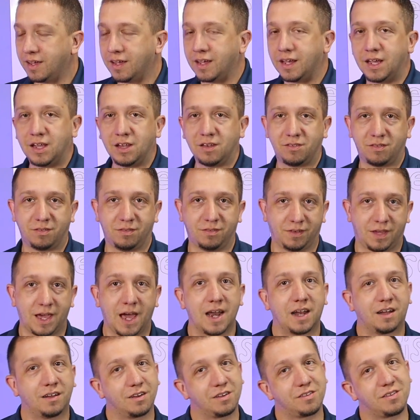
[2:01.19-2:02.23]
It
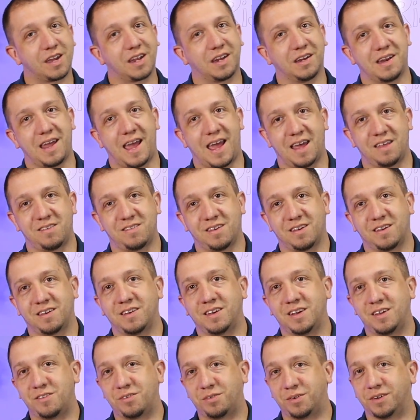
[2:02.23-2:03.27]
kind of looks like NASA.
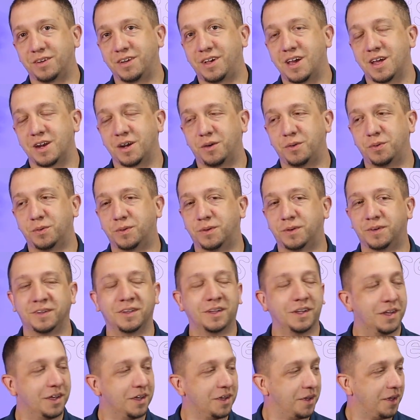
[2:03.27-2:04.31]
It's really kind of cool.
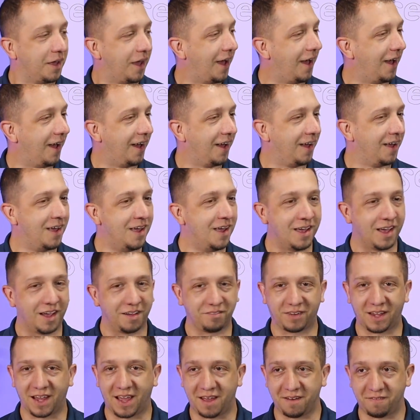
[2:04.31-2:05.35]
Uh,
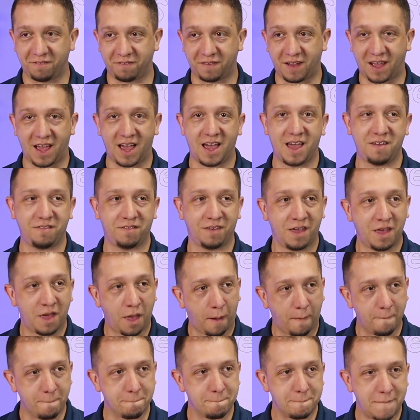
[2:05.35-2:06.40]
I've got five
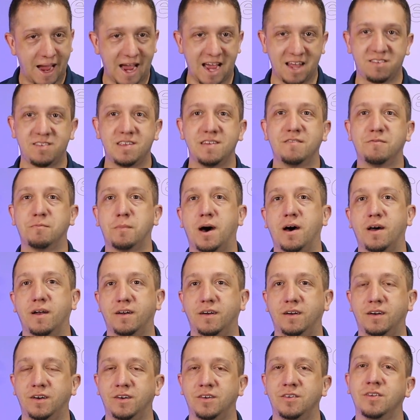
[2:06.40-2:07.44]
massive
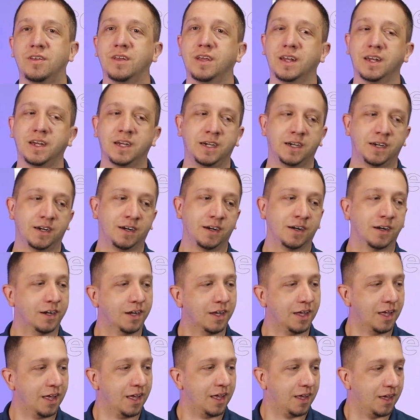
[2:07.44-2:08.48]
monitors in here,
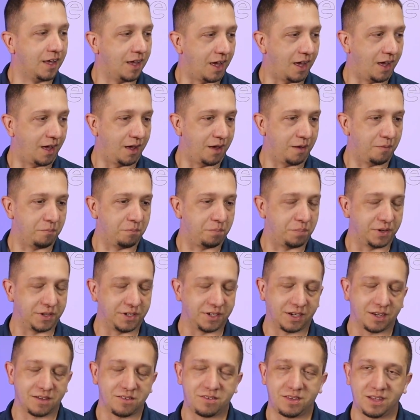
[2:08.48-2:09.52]
um, but you're
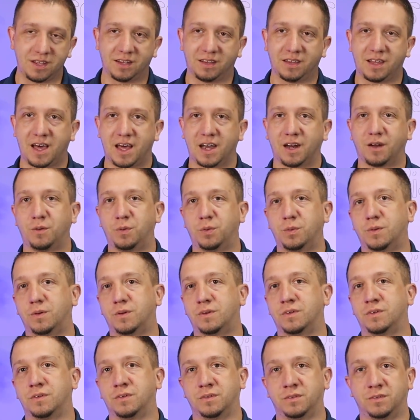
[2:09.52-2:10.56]
gonna see a lot of
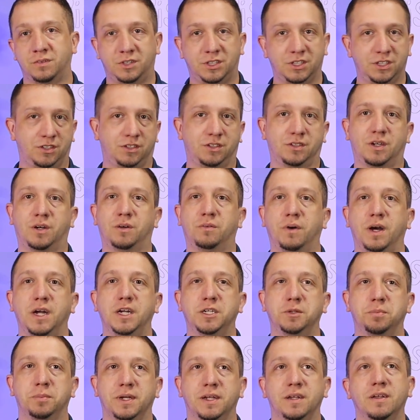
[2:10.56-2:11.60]
cool just
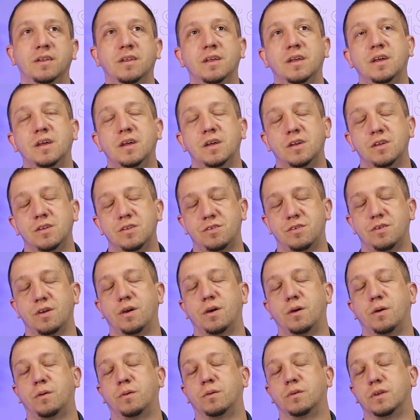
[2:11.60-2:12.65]
arrangement.
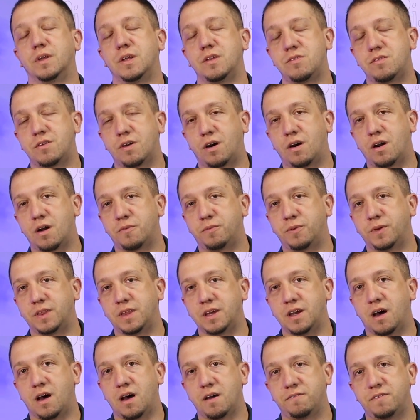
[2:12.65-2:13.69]
So let's start off with
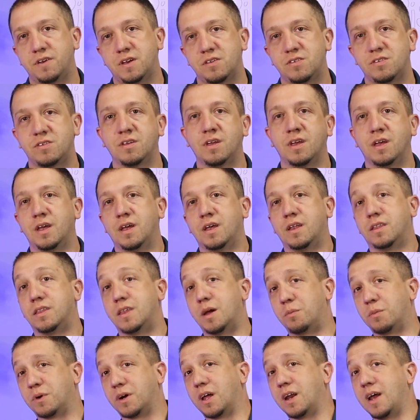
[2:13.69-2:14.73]
the office.
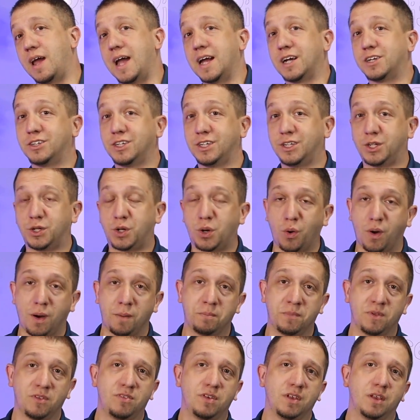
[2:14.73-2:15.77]
Then we're gonna actually go up
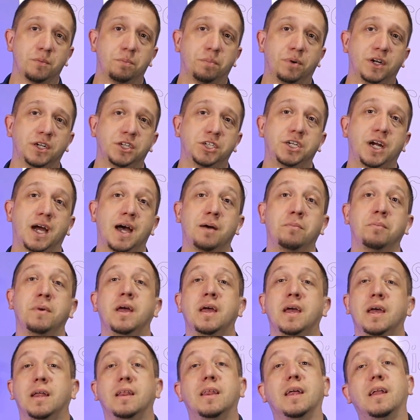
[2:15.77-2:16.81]
and see the print shop.
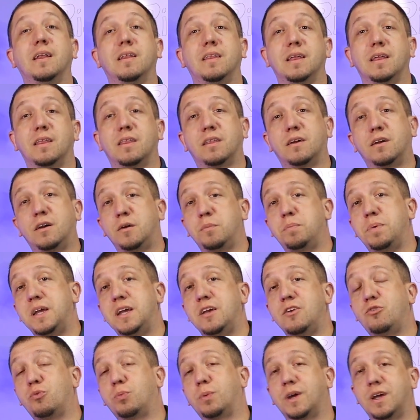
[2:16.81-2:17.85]
And then at the third
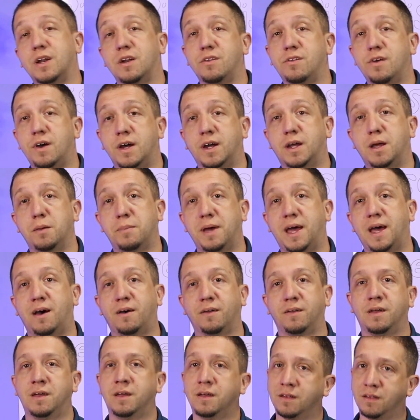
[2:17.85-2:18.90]
piece, we're gonna talk
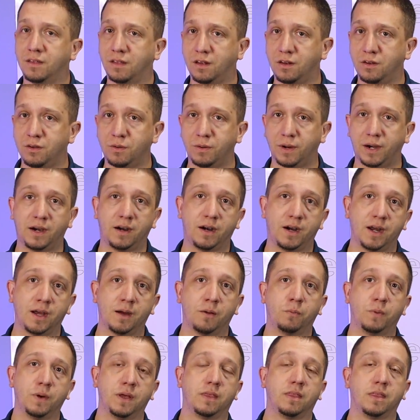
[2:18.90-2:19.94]
about the new area
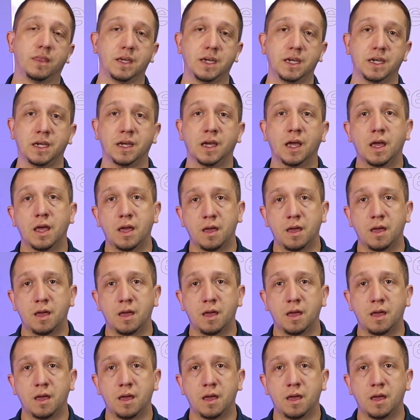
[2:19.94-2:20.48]
with the